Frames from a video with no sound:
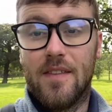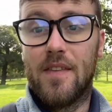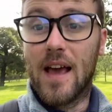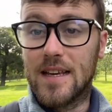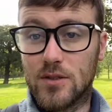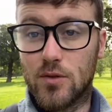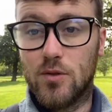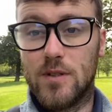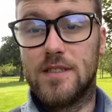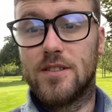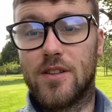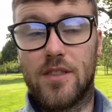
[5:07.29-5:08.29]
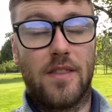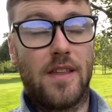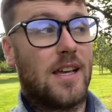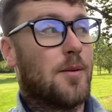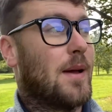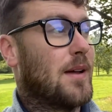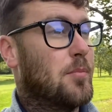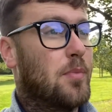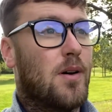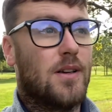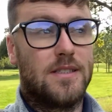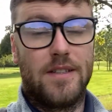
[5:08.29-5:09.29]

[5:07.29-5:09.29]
That is always a good thing about putts.